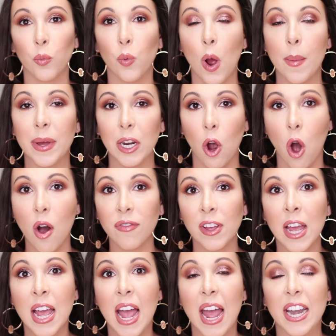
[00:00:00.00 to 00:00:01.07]
rub it
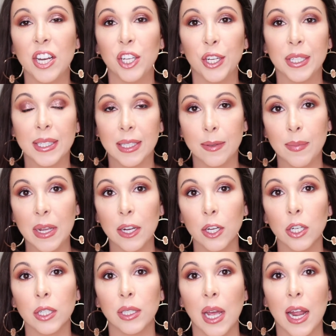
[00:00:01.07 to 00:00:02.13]
off, and it just
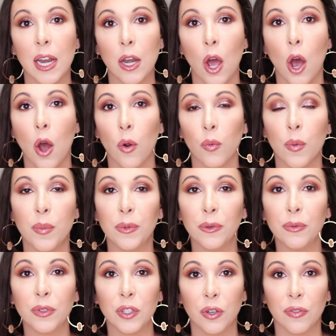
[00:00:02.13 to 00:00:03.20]
smears and
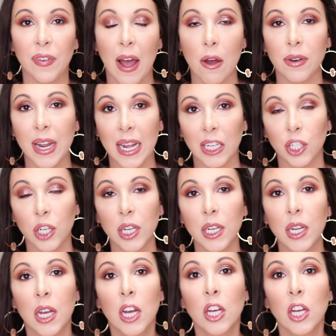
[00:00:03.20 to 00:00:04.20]
removes your foundation.